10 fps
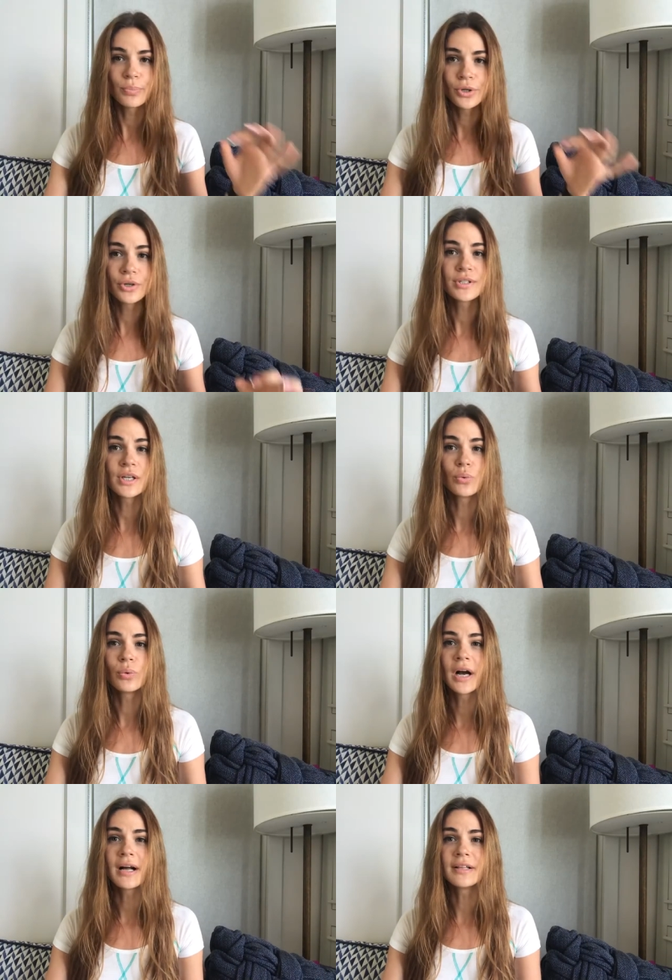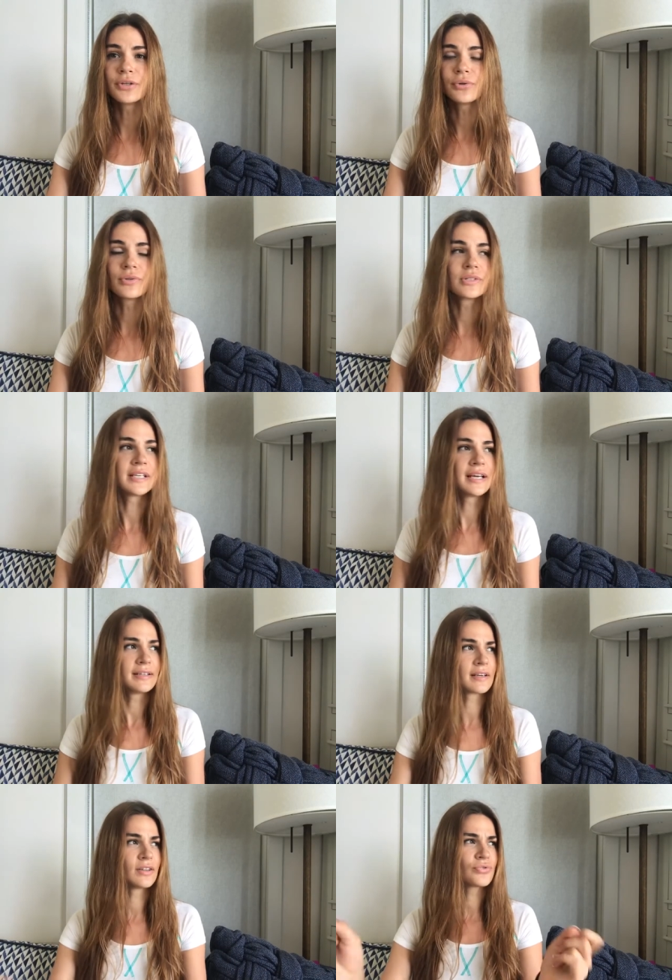purse, and while you're
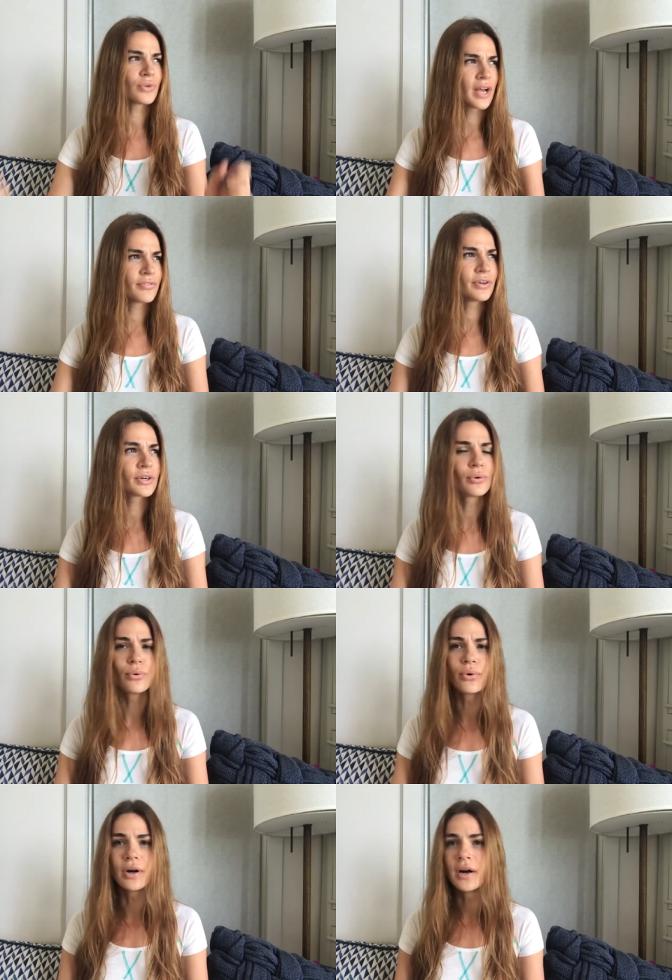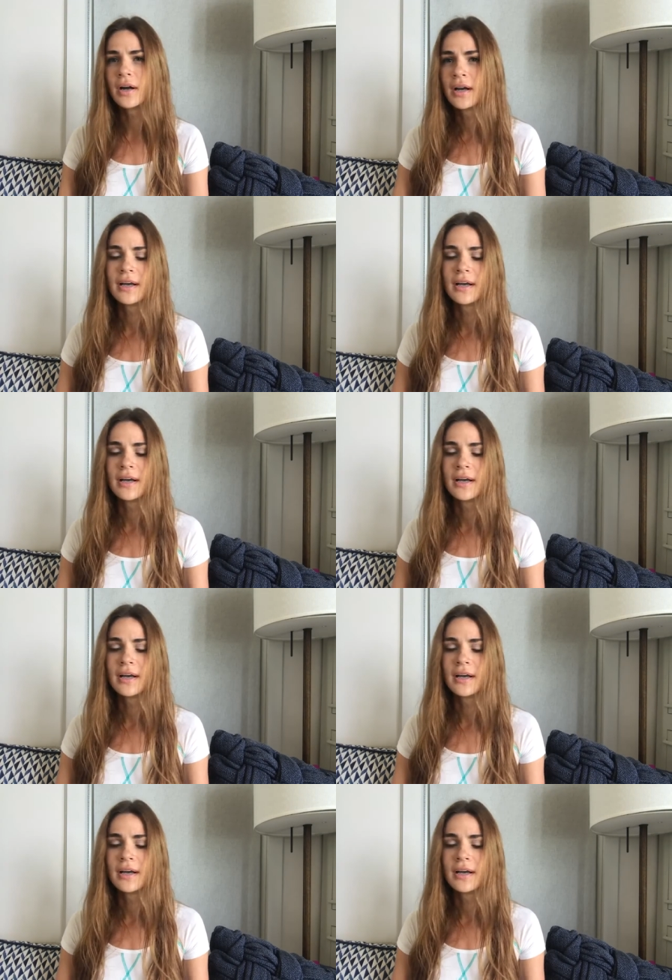standing in the traffic or